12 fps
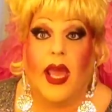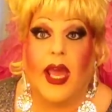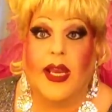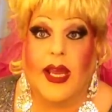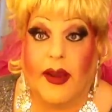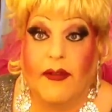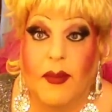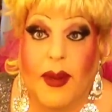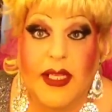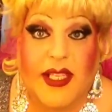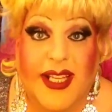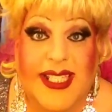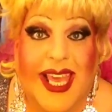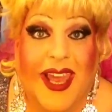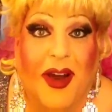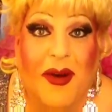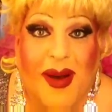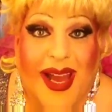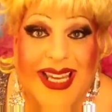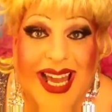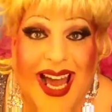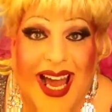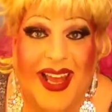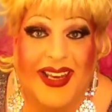And everybody's going to say, oh my
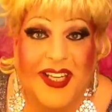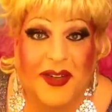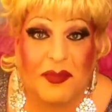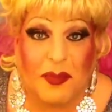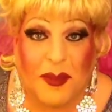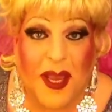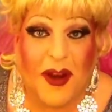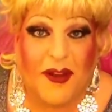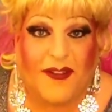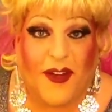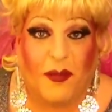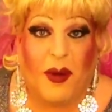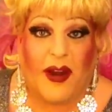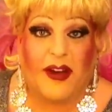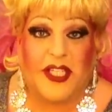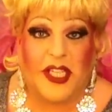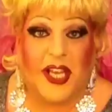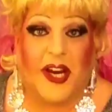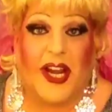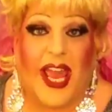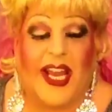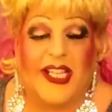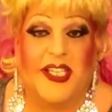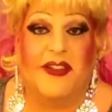God, you're beautiful. Where did you learn
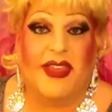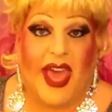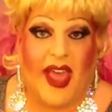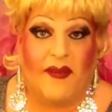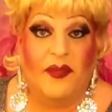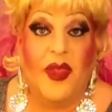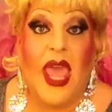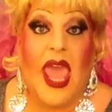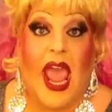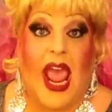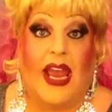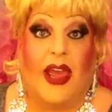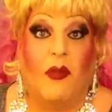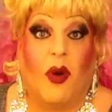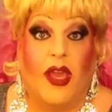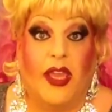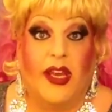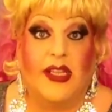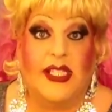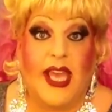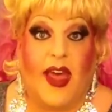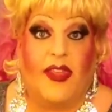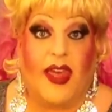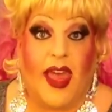how to do that? And I want you to
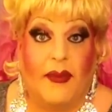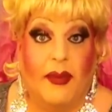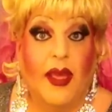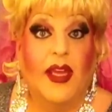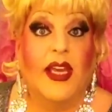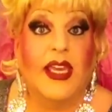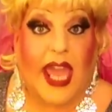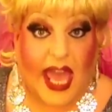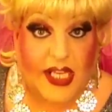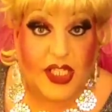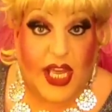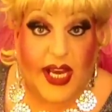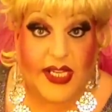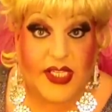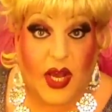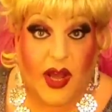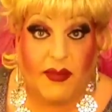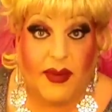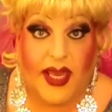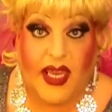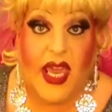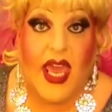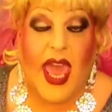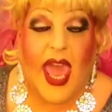tell them, Cashetta taught me.